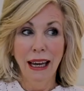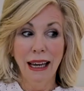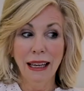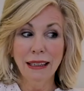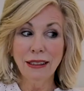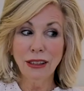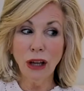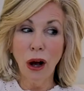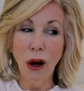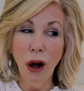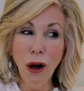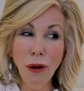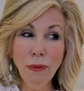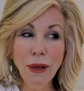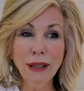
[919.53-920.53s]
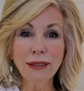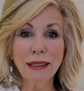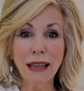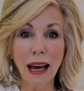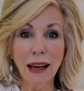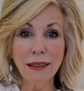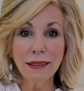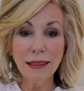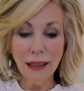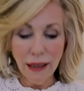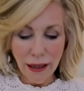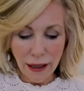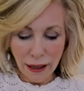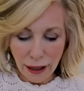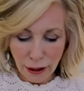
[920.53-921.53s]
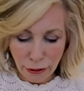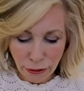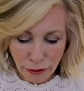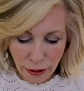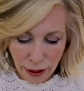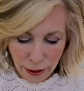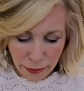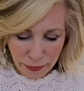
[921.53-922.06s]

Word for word: It's almost as if,